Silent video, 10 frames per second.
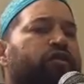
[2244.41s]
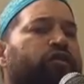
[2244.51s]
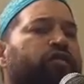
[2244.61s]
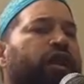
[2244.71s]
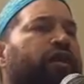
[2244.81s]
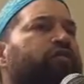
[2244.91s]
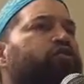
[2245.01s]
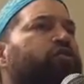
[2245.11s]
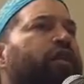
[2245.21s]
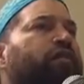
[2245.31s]
take a
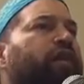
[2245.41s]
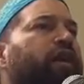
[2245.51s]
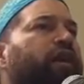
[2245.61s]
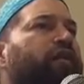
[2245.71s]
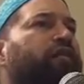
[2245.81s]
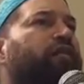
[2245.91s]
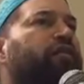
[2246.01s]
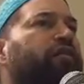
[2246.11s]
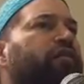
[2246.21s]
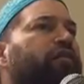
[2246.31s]
straight line,
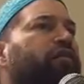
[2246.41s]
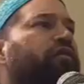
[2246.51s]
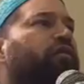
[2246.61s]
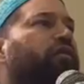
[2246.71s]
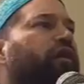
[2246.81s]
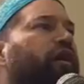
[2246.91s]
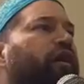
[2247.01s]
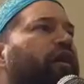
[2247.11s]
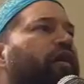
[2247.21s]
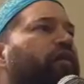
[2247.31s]

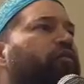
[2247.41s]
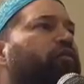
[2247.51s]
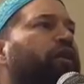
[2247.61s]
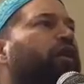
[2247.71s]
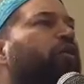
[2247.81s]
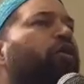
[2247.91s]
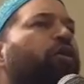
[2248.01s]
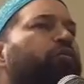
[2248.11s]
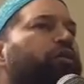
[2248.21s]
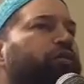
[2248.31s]
take a
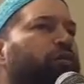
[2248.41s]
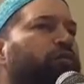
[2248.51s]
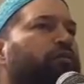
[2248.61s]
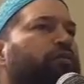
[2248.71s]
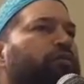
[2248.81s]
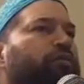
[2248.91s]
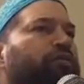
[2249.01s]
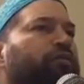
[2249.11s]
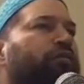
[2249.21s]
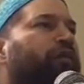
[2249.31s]
globe with you,
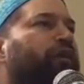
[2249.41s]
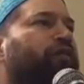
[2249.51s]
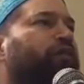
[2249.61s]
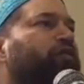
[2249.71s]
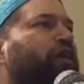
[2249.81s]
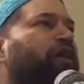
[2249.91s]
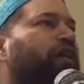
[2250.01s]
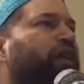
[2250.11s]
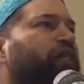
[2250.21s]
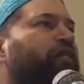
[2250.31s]
and then take a
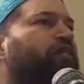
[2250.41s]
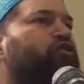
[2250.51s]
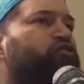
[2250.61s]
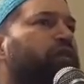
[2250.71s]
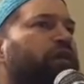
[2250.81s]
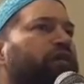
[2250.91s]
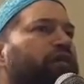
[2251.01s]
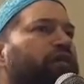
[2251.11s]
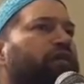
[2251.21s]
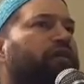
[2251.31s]
line and a string,
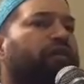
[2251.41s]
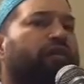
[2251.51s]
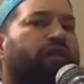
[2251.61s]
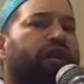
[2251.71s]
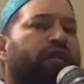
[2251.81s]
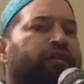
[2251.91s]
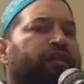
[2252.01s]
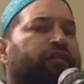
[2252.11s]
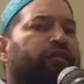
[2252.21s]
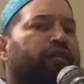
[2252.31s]
and
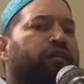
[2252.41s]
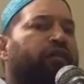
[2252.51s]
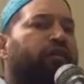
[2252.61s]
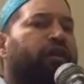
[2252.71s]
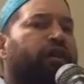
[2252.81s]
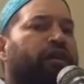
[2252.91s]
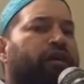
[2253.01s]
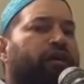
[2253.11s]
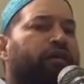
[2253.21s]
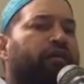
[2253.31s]
then
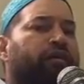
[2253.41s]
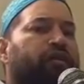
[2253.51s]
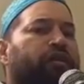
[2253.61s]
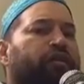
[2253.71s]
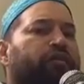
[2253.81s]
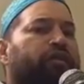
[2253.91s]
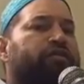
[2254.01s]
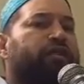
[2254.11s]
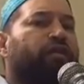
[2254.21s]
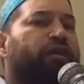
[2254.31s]
they
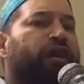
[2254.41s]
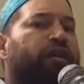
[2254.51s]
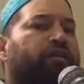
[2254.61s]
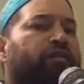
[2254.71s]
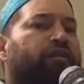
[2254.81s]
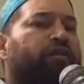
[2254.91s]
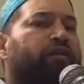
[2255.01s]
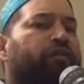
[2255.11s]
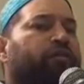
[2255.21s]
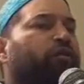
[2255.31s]
say, okay,
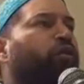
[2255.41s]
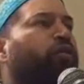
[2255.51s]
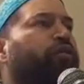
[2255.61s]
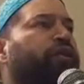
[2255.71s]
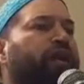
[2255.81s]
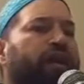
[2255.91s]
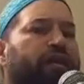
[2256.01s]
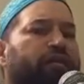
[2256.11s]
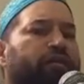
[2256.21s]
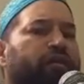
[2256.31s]
go over the line,